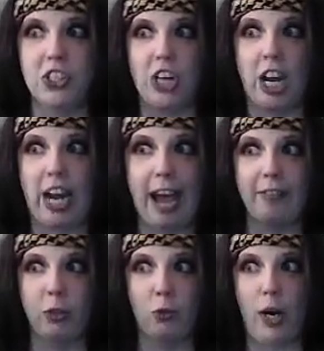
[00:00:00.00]
us not
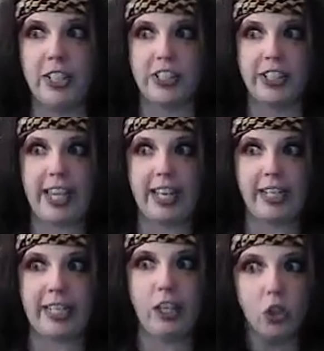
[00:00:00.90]
having rights and
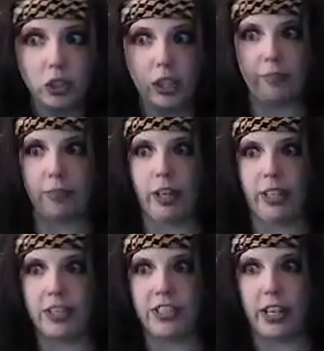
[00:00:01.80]
getting killed left, right,
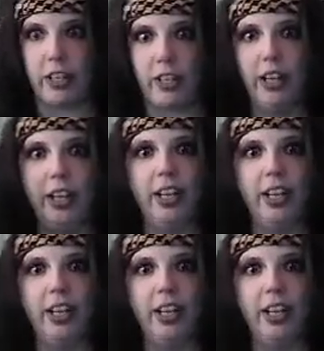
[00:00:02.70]
and center.